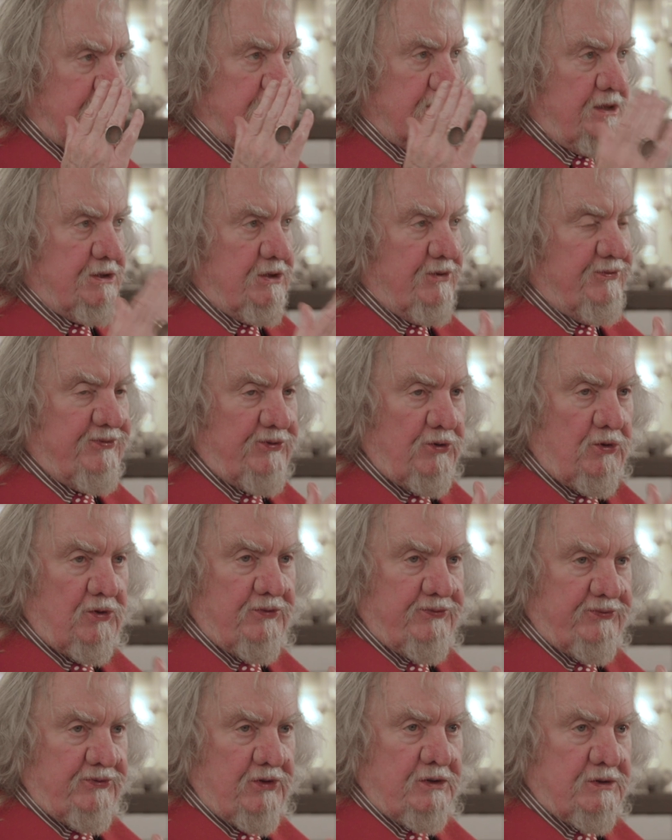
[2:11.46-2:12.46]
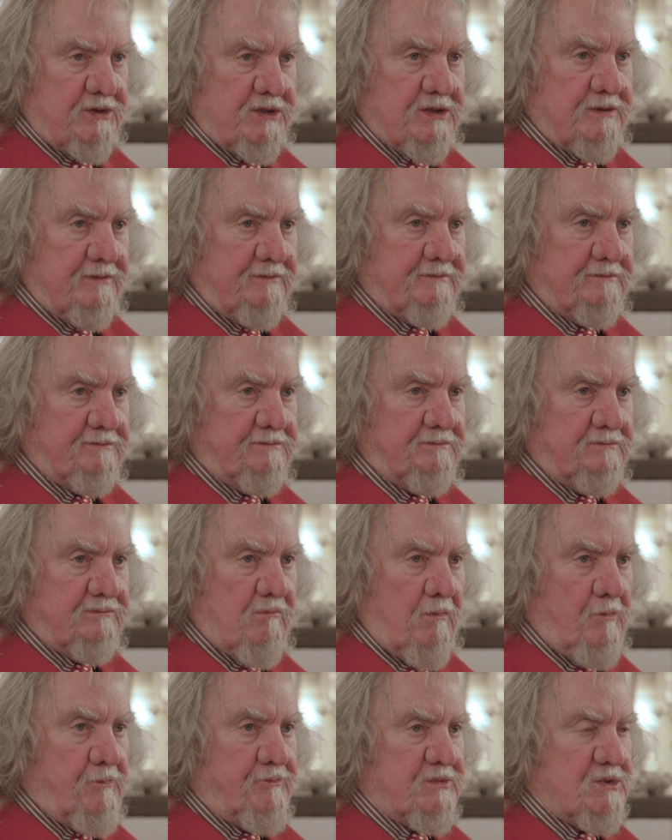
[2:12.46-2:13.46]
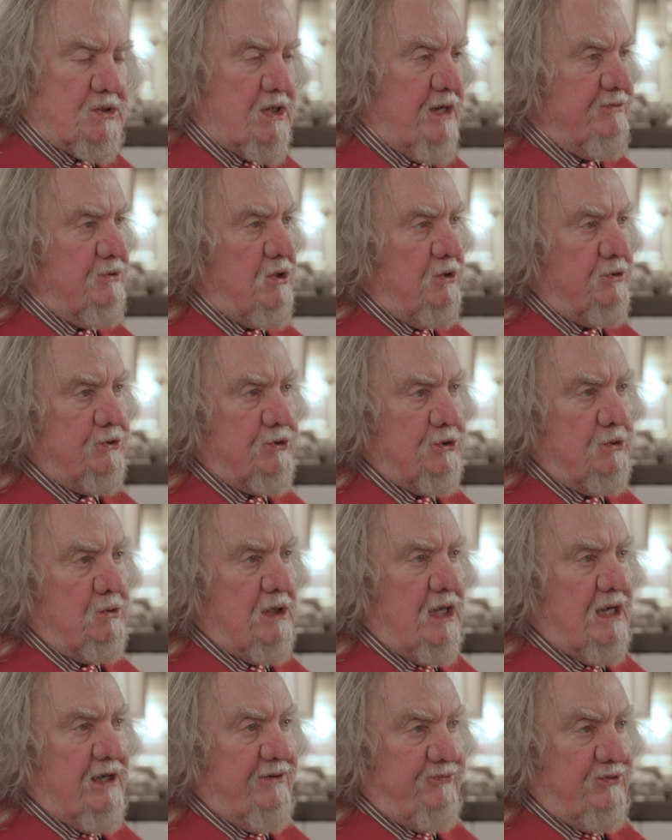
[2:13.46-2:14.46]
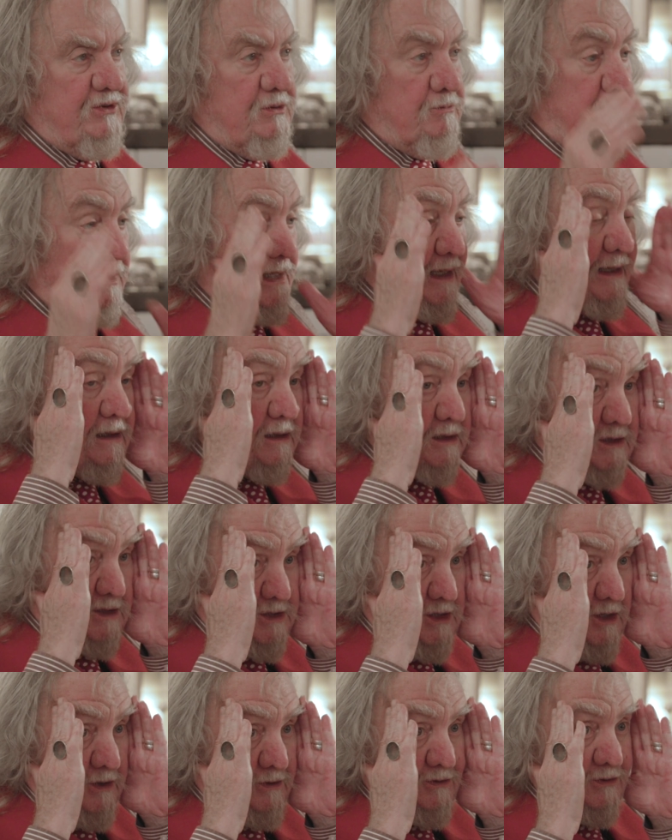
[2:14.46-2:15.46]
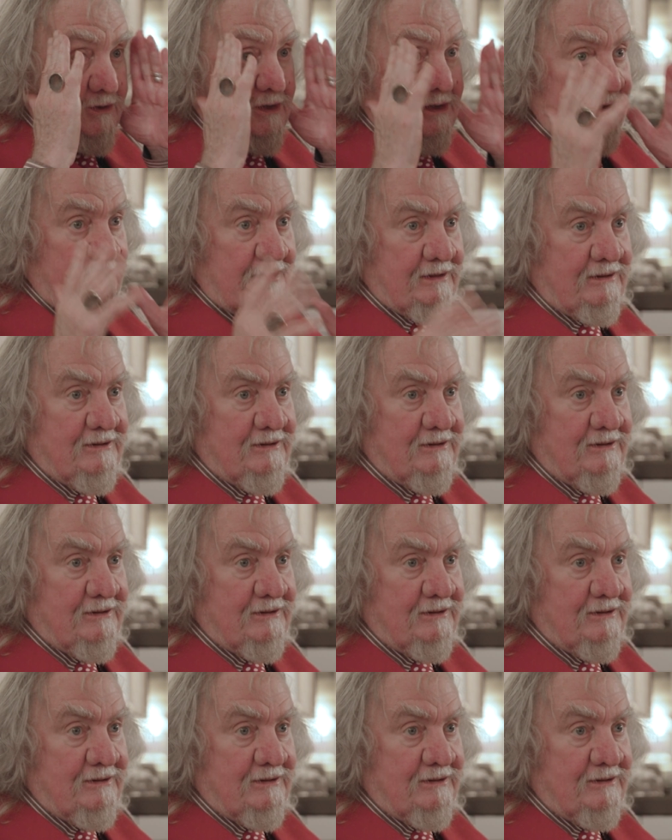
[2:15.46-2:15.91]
at the forefront. So I've gone through life with blinkers on, really.